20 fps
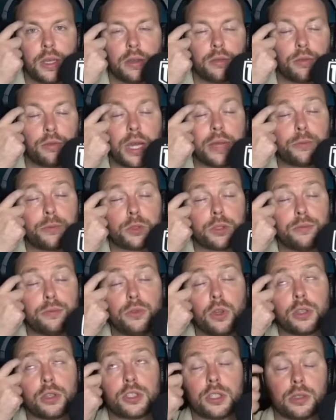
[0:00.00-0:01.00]
rivals are
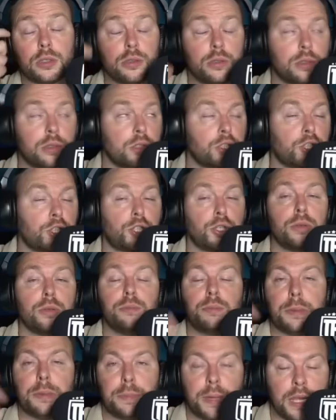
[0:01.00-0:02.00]
not to,
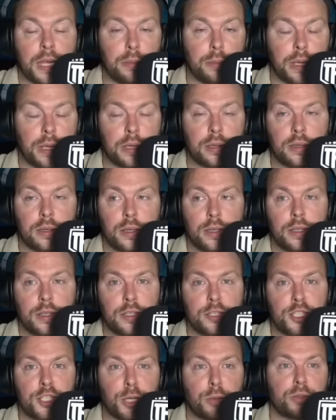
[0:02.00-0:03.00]
shouldn't be blaming
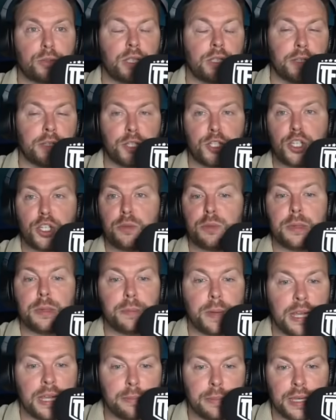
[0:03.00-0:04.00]
Chelsea, and they shouldn't be
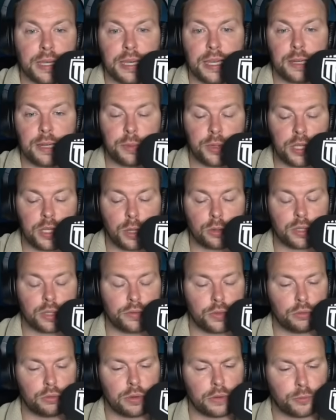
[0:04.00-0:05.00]
blaming anybody else other
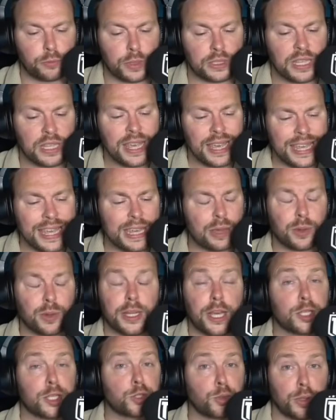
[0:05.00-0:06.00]
than the referees.
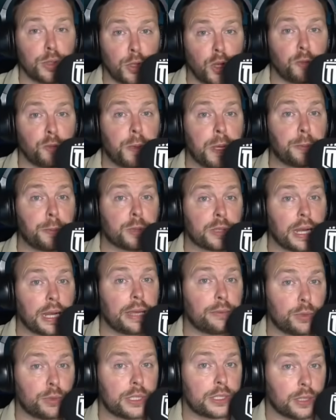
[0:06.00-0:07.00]
Equally, I saw a lot of people
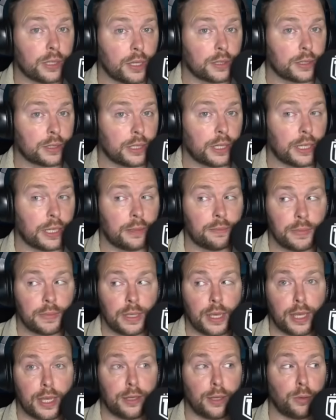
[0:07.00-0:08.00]
delaying restarts today
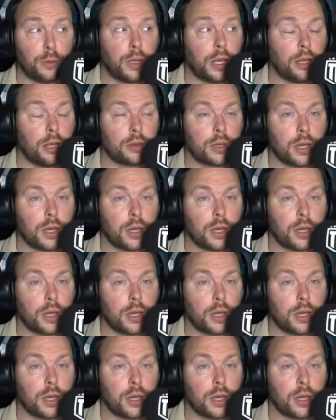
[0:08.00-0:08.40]
and no yellow